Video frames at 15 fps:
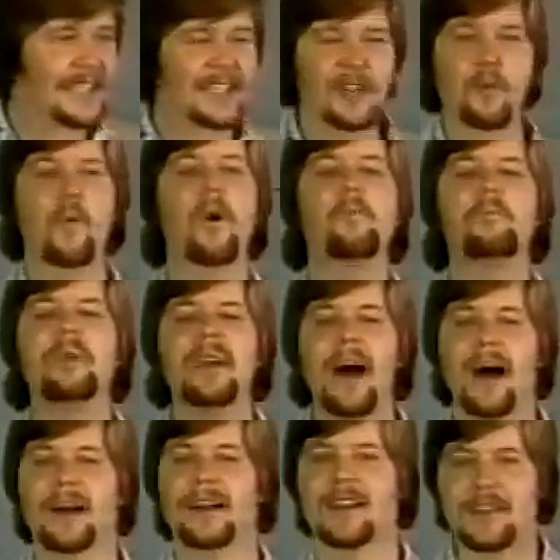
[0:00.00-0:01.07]
kid that won't be
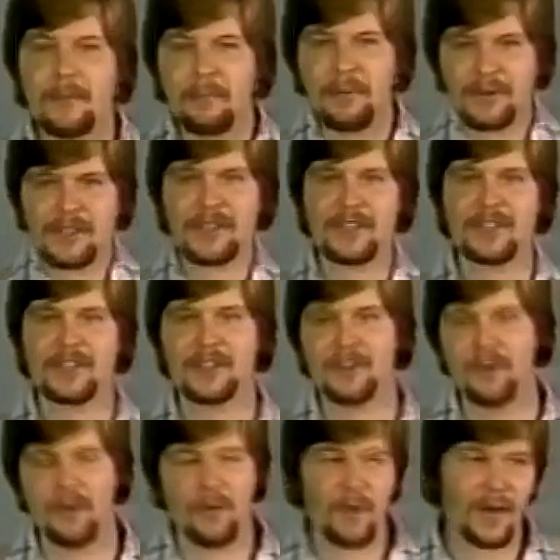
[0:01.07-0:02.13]
hugged, that pushes
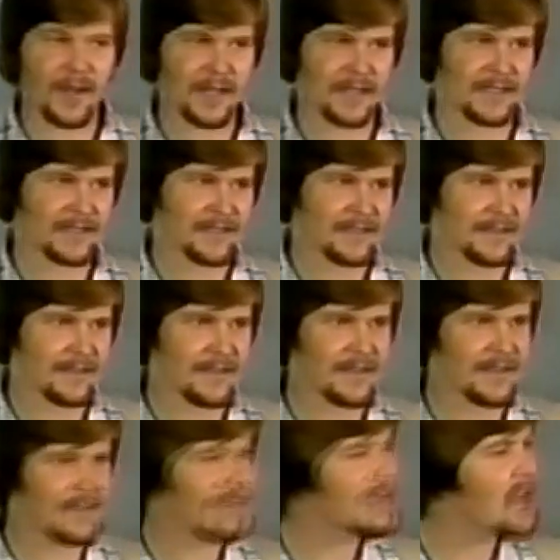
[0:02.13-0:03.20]
you away, that
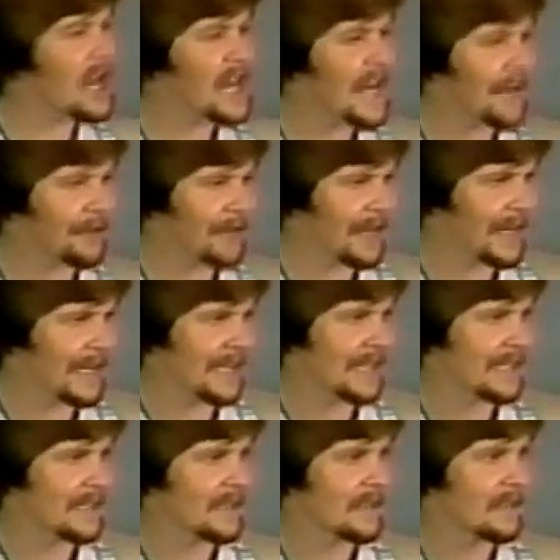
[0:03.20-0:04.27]
says, not now, Daddy.
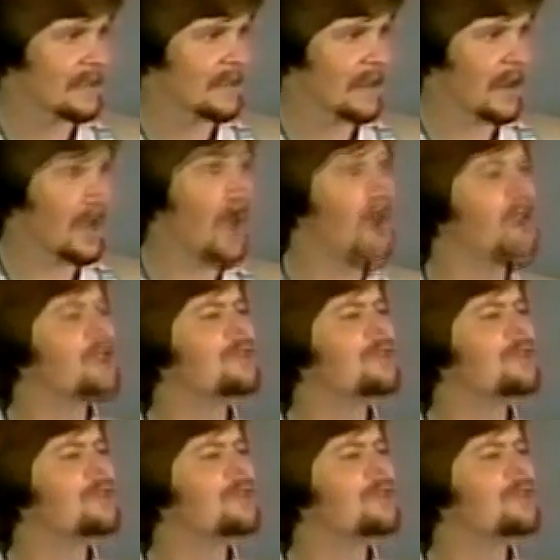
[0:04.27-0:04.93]
I got to